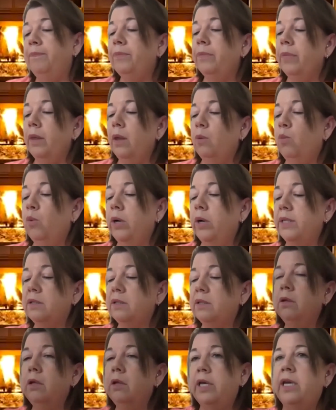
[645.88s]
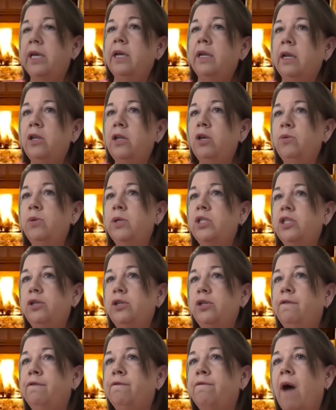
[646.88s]
was looking, and you would do
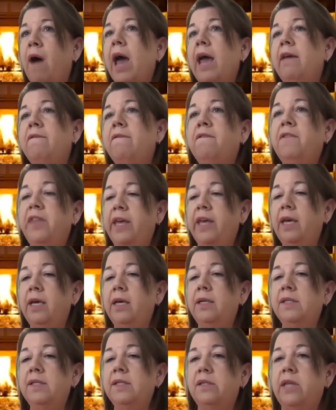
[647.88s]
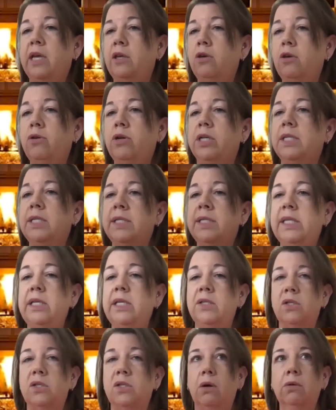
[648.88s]
5 things that you could see.
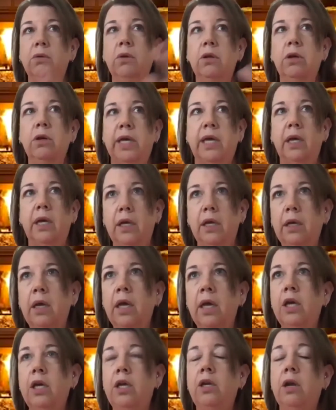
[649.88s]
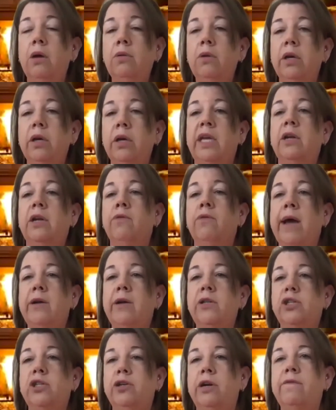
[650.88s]
So looking, you know, looking
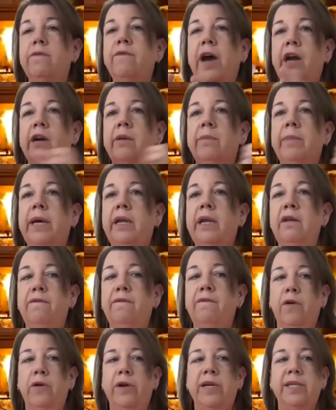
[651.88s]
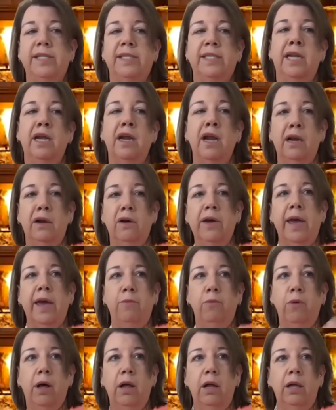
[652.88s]
around your environment and focusing on, okay,
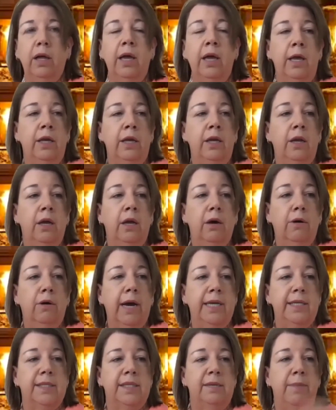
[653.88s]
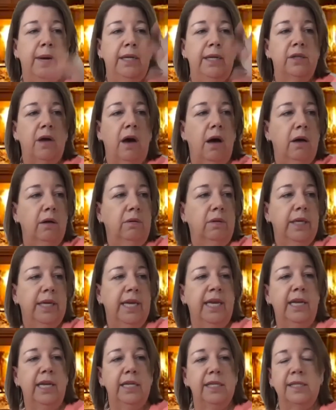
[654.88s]
well, you know, I see my dog
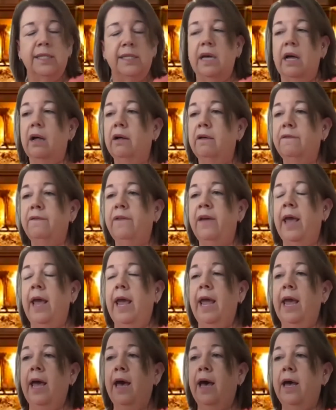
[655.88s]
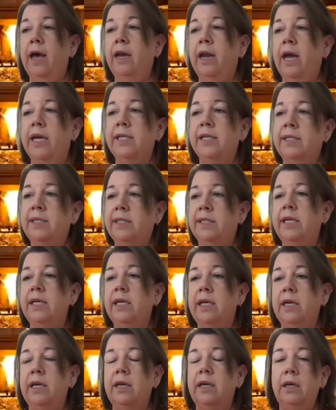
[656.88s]
licking itself, and I see,
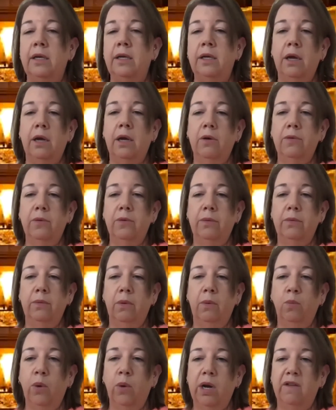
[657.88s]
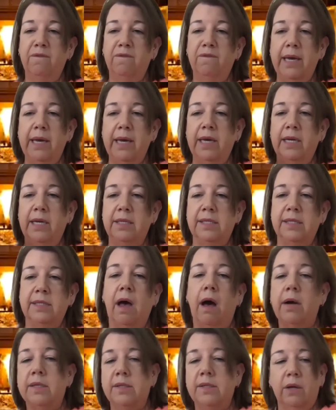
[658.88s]
you know, one of my kids'
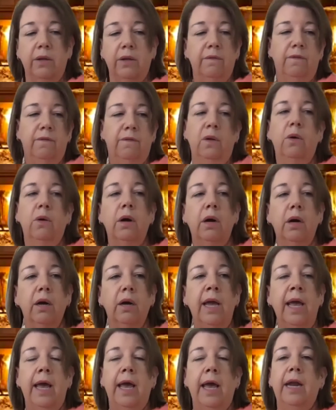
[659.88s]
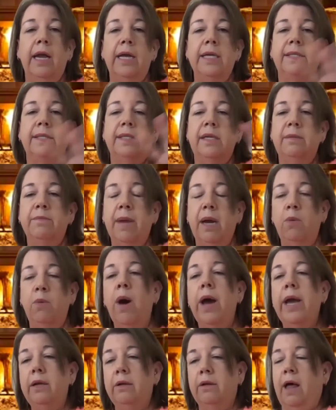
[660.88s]
socks on the floor, and I see my
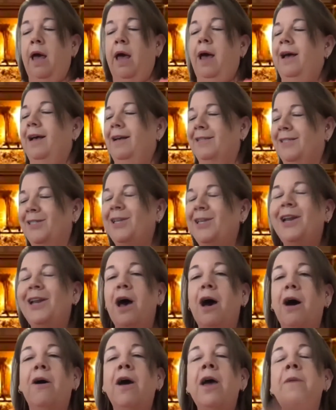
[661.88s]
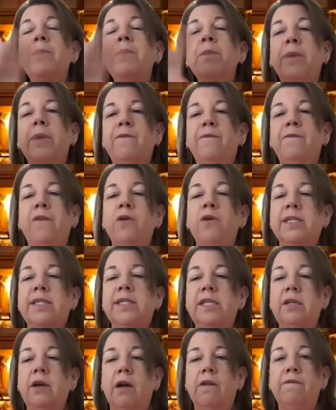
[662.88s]
wine glass, you know, but
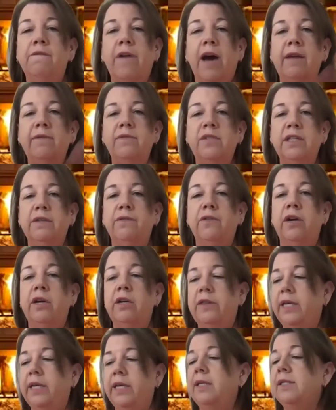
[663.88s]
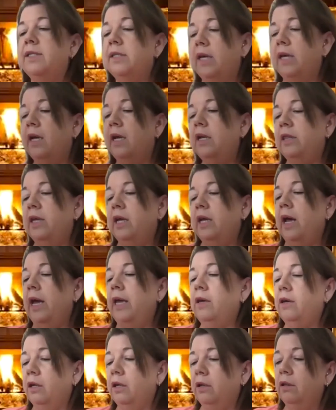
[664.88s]
focusing on 5 different things that I
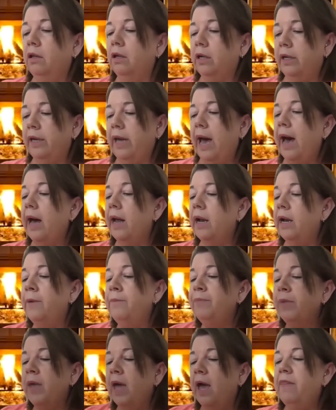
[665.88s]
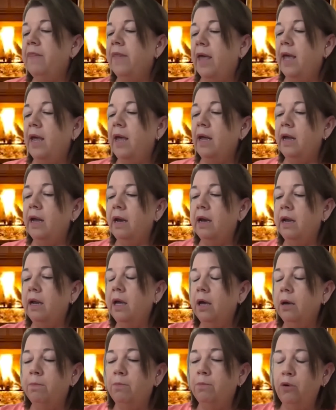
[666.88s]
could look at. And then
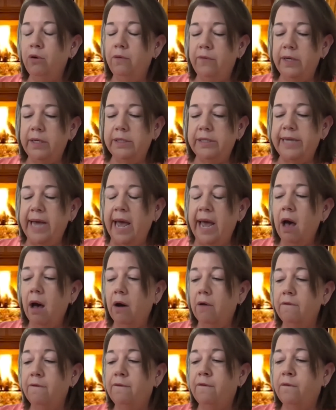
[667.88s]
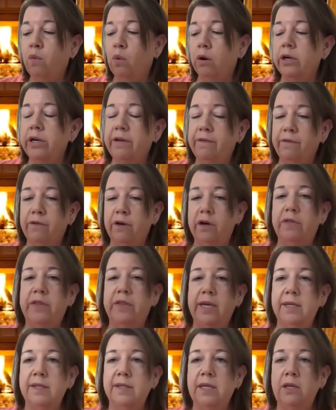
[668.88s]
moving down, 4 different
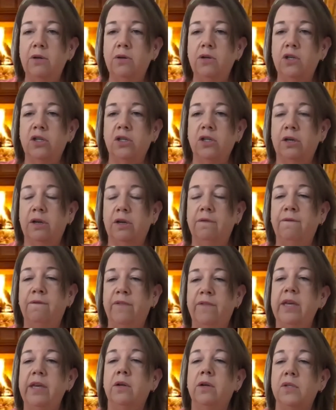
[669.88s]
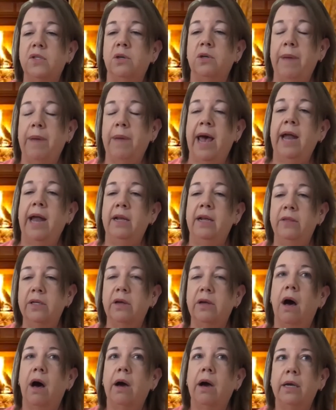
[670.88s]
things that you could feel. So petting the
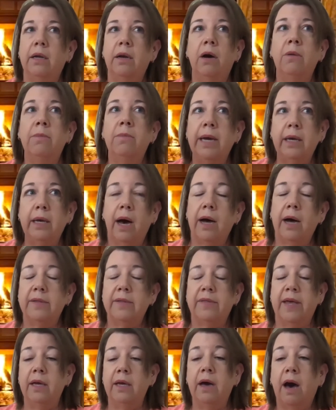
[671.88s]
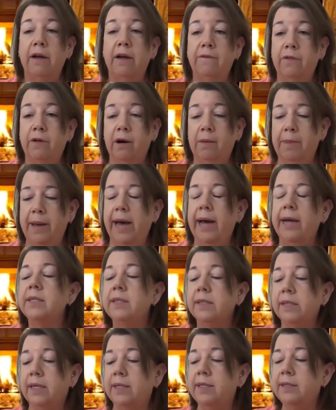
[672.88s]
dog, and oh my God, thank God for our pets,
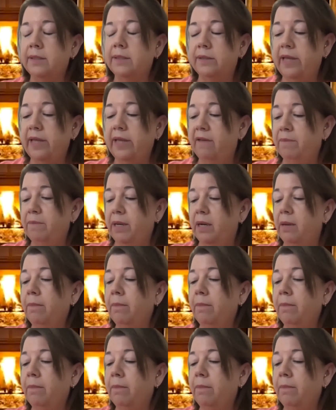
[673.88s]
because they've been a